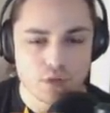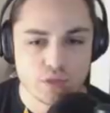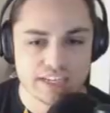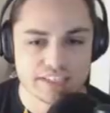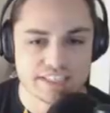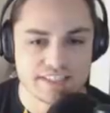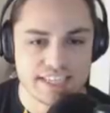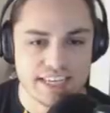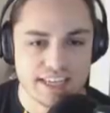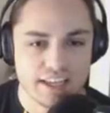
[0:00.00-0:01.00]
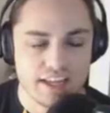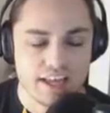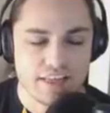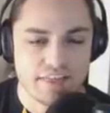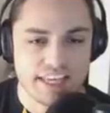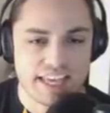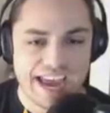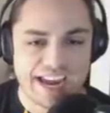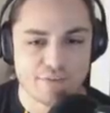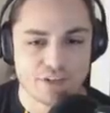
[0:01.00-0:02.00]
you guys can see the
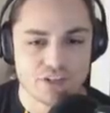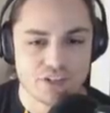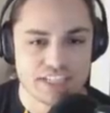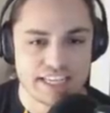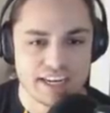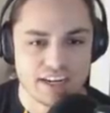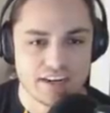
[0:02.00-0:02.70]
averages here.